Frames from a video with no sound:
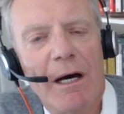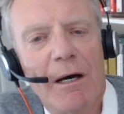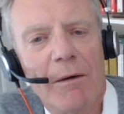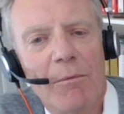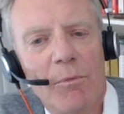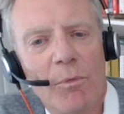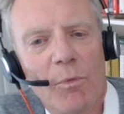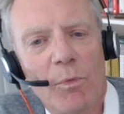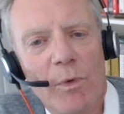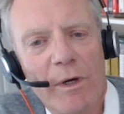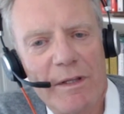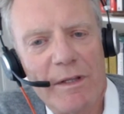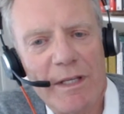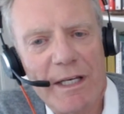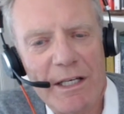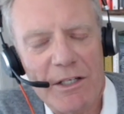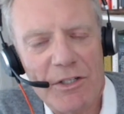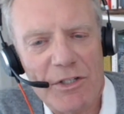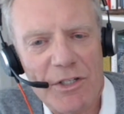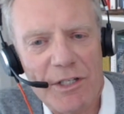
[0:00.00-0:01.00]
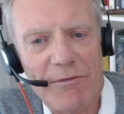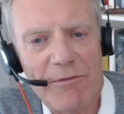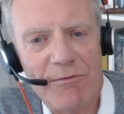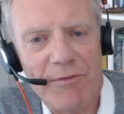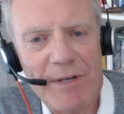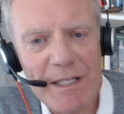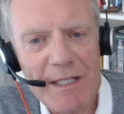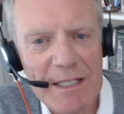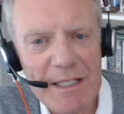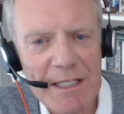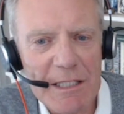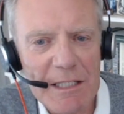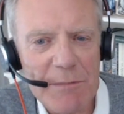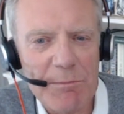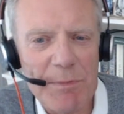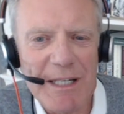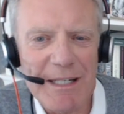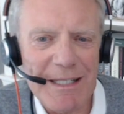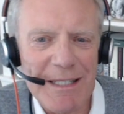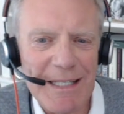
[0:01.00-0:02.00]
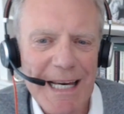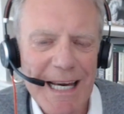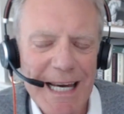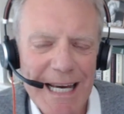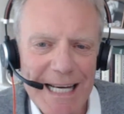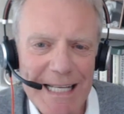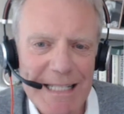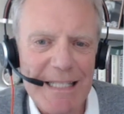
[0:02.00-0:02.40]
um, with ESG investing, it's because